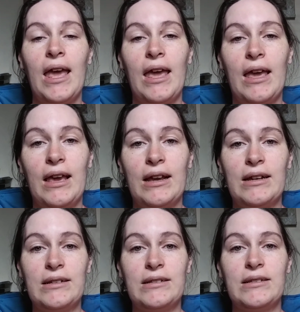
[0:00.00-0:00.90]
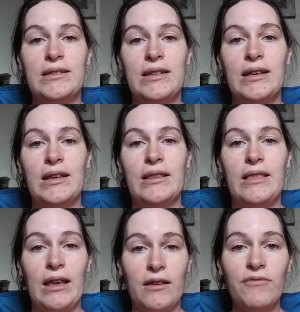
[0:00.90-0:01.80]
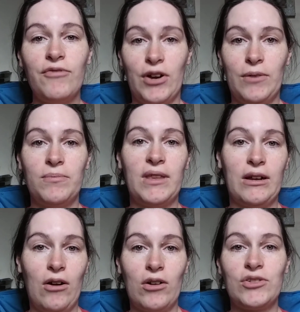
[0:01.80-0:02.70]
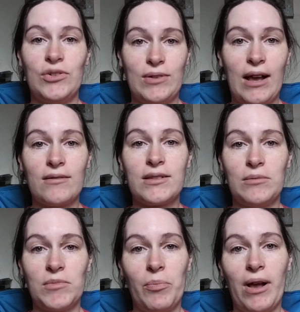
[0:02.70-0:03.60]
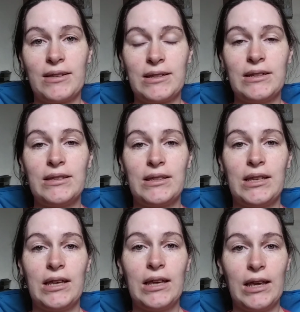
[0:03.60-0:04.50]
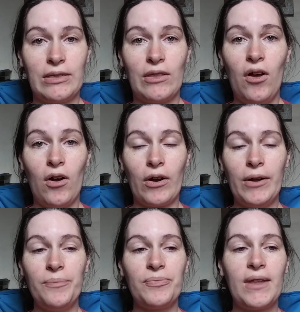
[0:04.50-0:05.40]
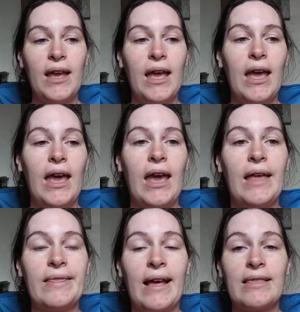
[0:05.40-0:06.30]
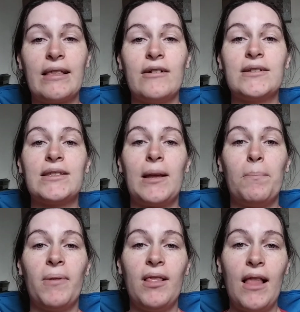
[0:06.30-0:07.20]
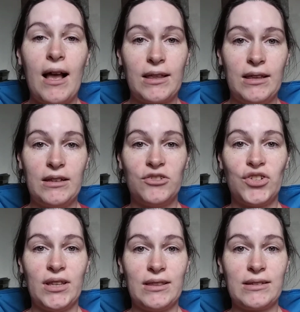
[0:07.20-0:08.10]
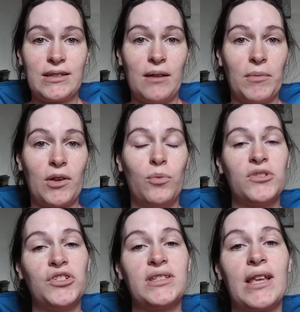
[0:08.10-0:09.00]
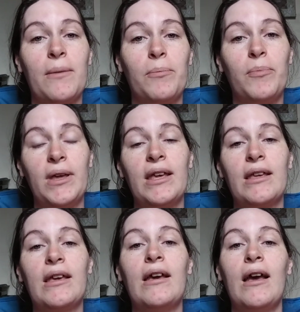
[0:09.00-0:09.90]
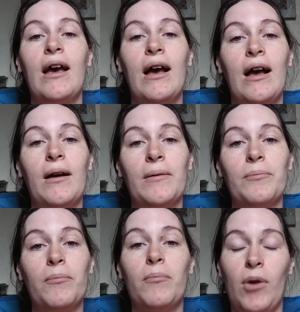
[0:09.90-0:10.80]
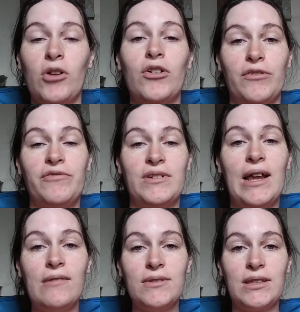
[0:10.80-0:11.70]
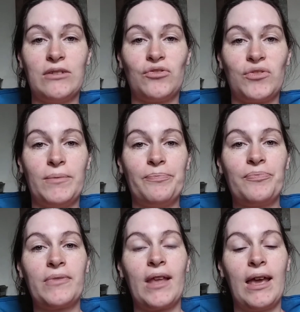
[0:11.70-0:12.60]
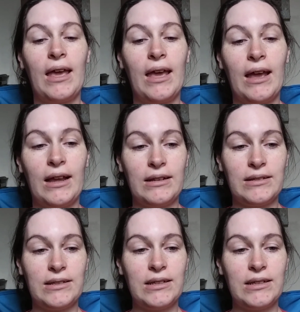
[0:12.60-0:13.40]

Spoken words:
and they confirmed there are 2 calcium deposits in the heart, and that there is a blockage in the stomach, which is a big marker for Down syndrome. And